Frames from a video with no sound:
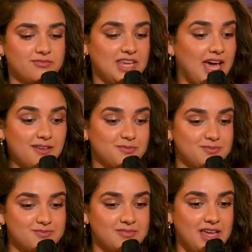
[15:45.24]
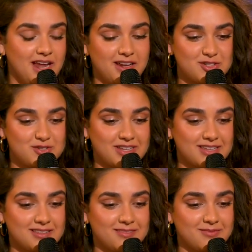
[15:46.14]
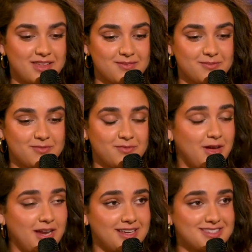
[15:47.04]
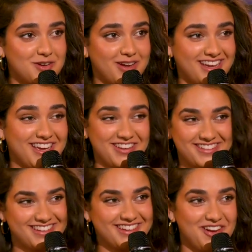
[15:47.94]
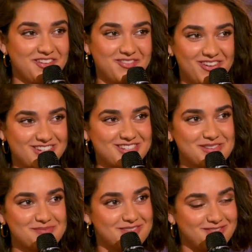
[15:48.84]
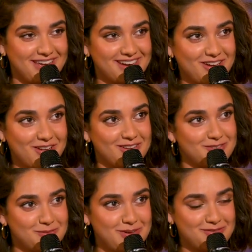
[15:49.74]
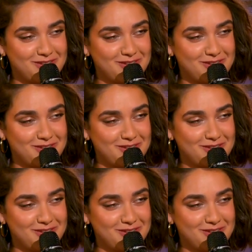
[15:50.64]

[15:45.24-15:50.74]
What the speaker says: yeah, and I just think they're funny. So I go watch them and fangirl over my